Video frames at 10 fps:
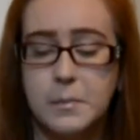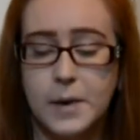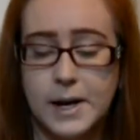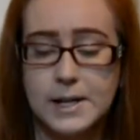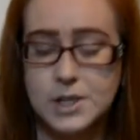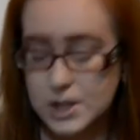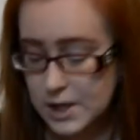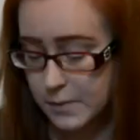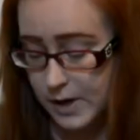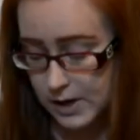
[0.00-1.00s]
but
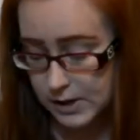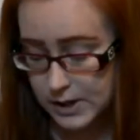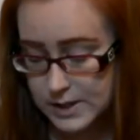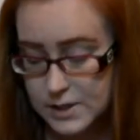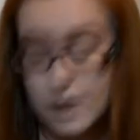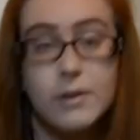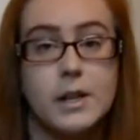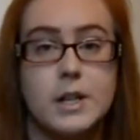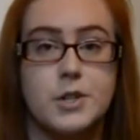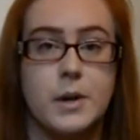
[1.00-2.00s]
she apparently does not
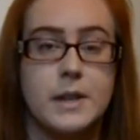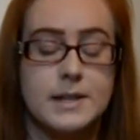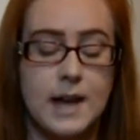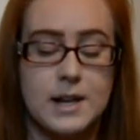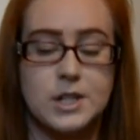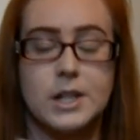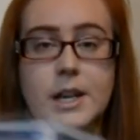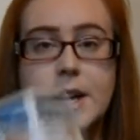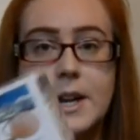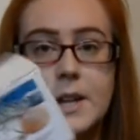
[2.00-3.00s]
really enjoy these
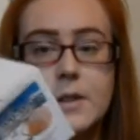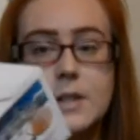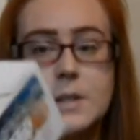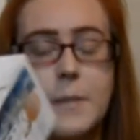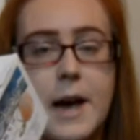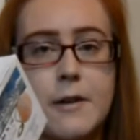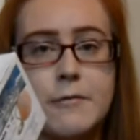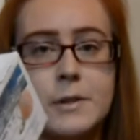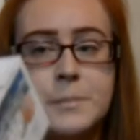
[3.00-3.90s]
actually, and neither does Bev.